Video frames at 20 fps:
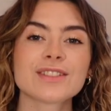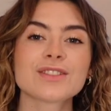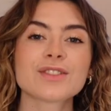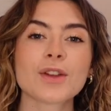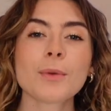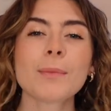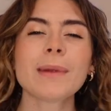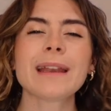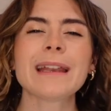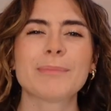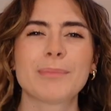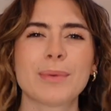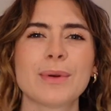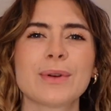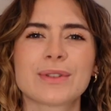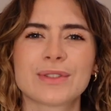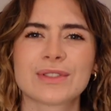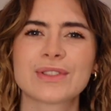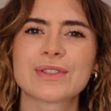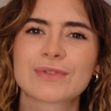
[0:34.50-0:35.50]
so many
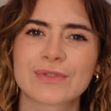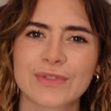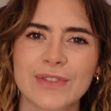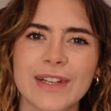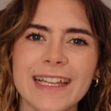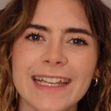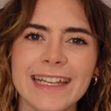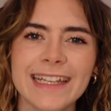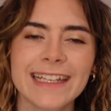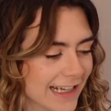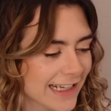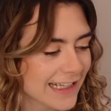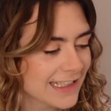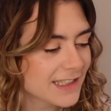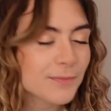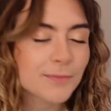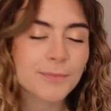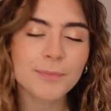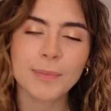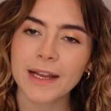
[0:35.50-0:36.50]
books to read. I need
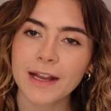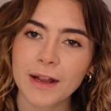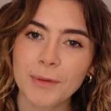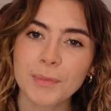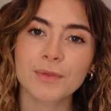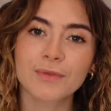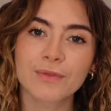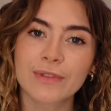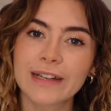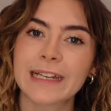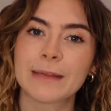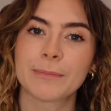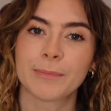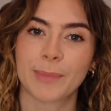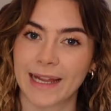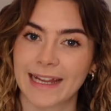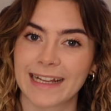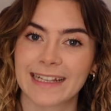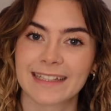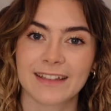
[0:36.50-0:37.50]
to pick up the reading
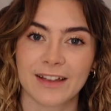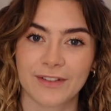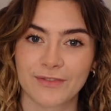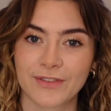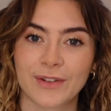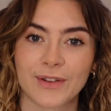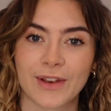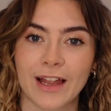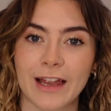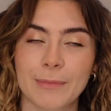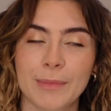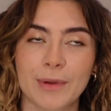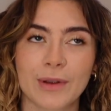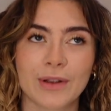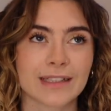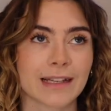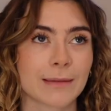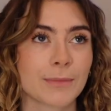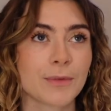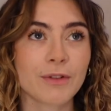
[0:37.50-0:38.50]
pace, I feel like,
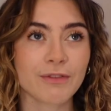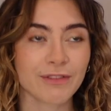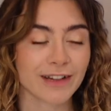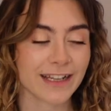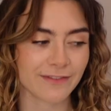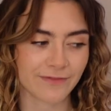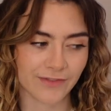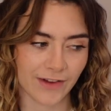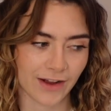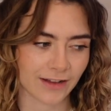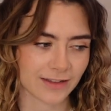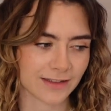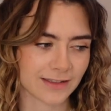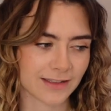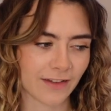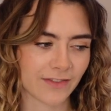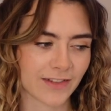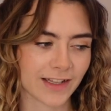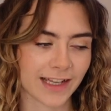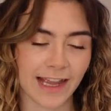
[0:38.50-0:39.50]
because I'm not reading fast
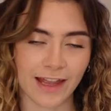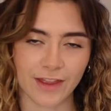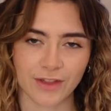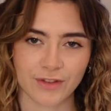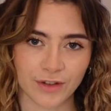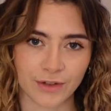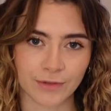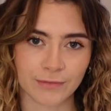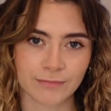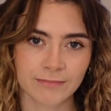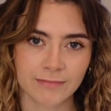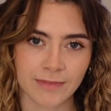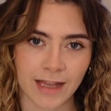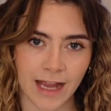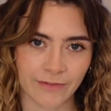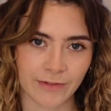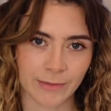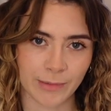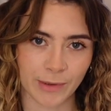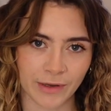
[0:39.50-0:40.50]
enough to get through
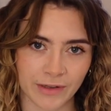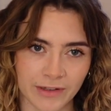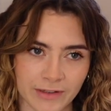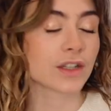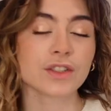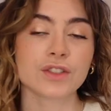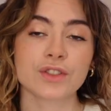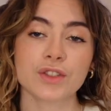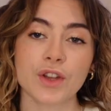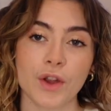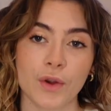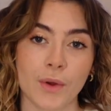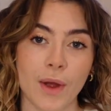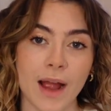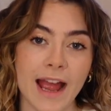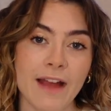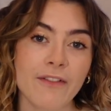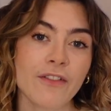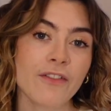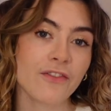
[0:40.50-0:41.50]
every book. So I
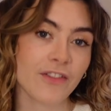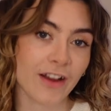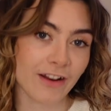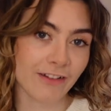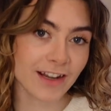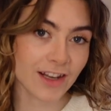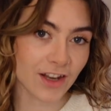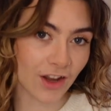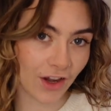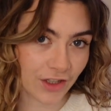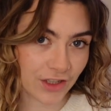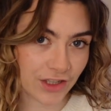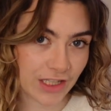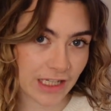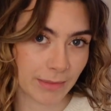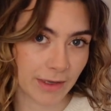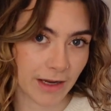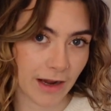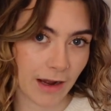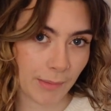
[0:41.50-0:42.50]
have a very large
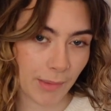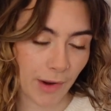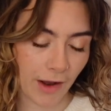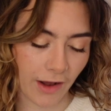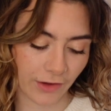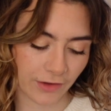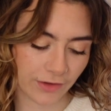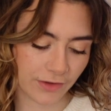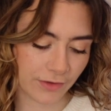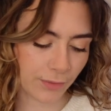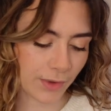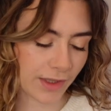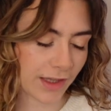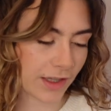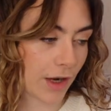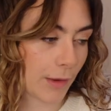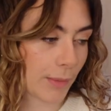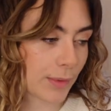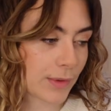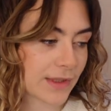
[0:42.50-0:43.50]
TBR pile with a
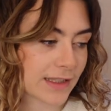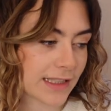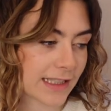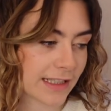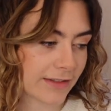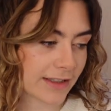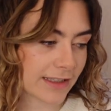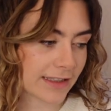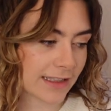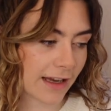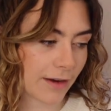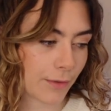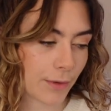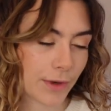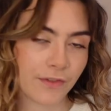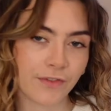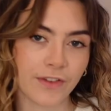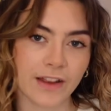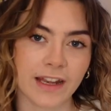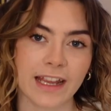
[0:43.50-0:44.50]
couple series that I want
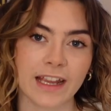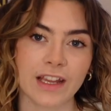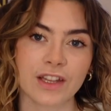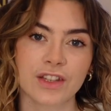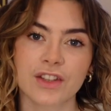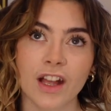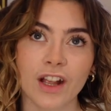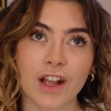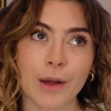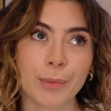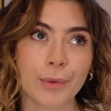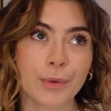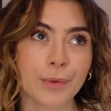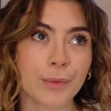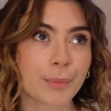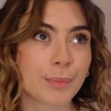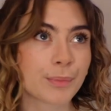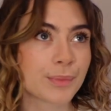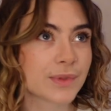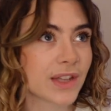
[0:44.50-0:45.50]
to finish, a
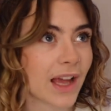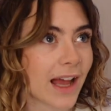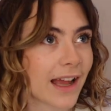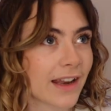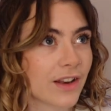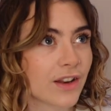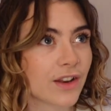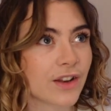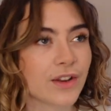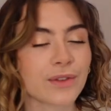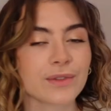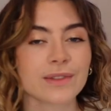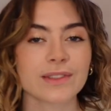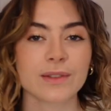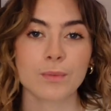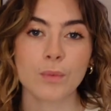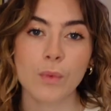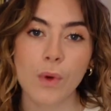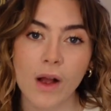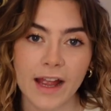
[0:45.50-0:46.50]
couple standalones, a
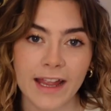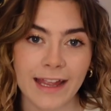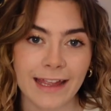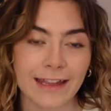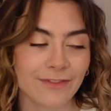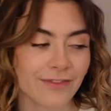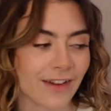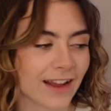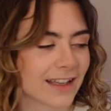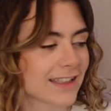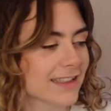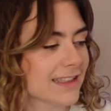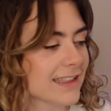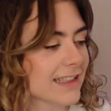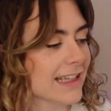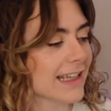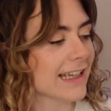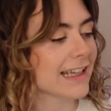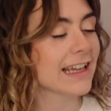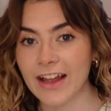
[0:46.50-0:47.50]
YA
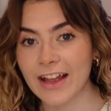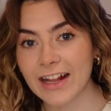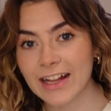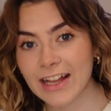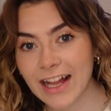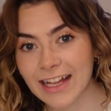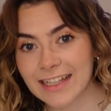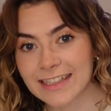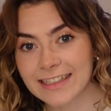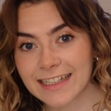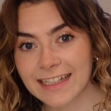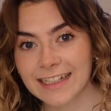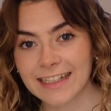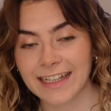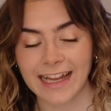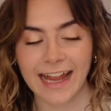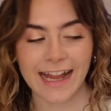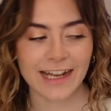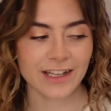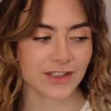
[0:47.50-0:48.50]
fantasy, classic,
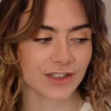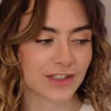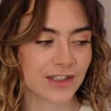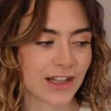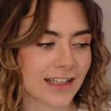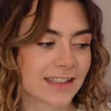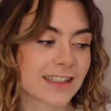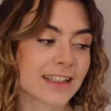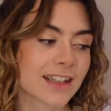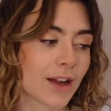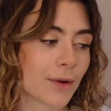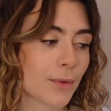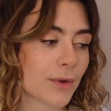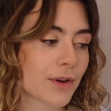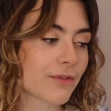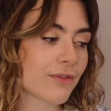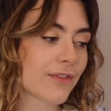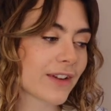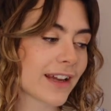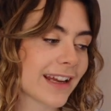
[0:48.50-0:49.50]
like ancient classic I want
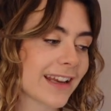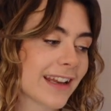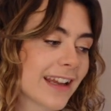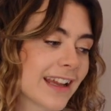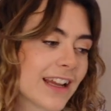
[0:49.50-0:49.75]
to read.